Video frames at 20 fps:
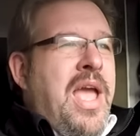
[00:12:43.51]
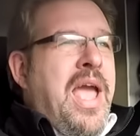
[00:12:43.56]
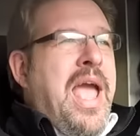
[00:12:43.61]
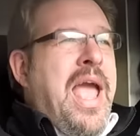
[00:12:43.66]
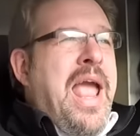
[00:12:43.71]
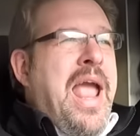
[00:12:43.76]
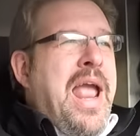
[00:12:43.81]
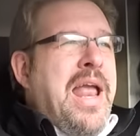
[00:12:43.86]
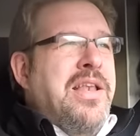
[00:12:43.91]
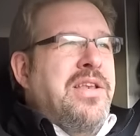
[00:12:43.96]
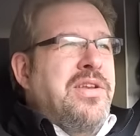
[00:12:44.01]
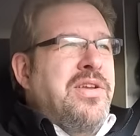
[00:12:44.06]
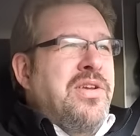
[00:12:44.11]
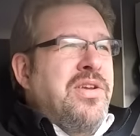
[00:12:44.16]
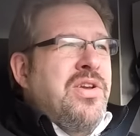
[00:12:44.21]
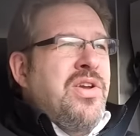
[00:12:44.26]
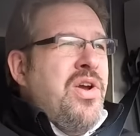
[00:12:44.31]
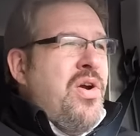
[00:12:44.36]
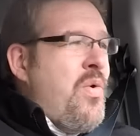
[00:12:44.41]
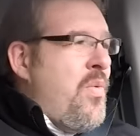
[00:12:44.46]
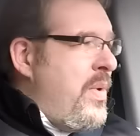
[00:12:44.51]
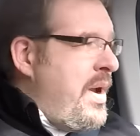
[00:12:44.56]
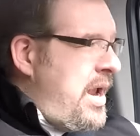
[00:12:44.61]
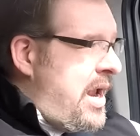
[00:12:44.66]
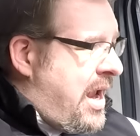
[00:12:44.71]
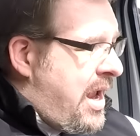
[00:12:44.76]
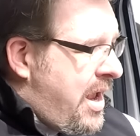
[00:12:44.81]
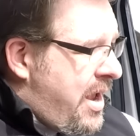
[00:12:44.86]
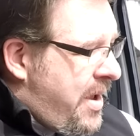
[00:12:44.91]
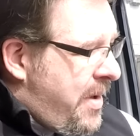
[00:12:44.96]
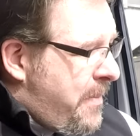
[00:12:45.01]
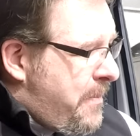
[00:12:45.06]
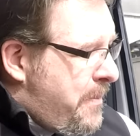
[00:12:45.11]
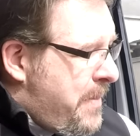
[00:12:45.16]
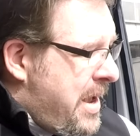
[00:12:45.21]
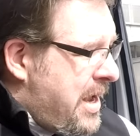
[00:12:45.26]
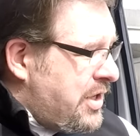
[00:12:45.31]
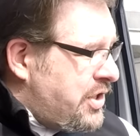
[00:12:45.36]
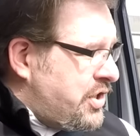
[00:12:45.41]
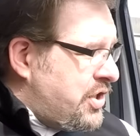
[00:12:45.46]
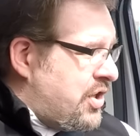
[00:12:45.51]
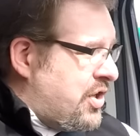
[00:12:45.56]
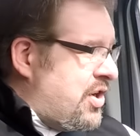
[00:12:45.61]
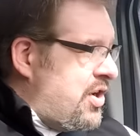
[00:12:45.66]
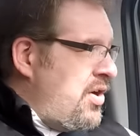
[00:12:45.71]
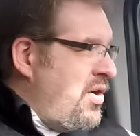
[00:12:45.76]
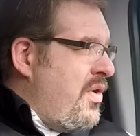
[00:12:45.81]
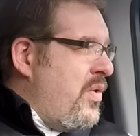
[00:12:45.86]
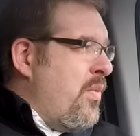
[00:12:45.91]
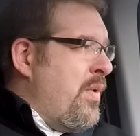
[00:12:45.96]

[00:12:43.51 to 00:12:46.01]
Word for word: And we make sure